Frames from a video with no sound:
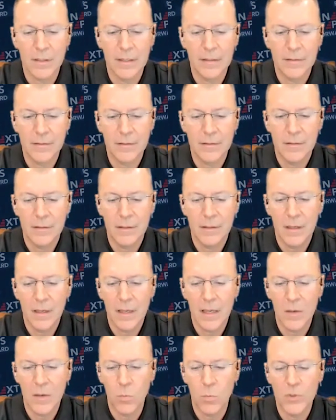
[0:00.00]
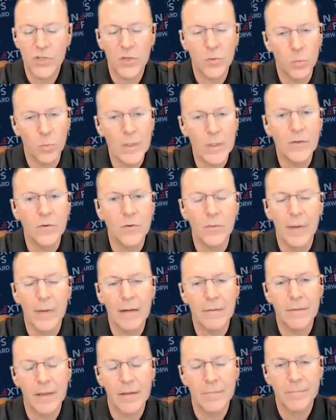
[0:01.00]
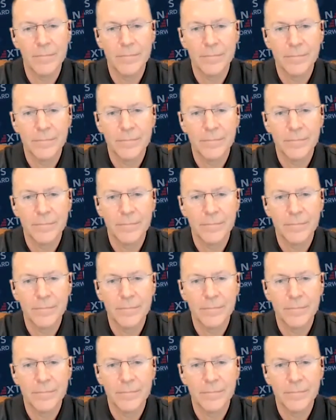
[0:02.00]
list, and what should we do about them?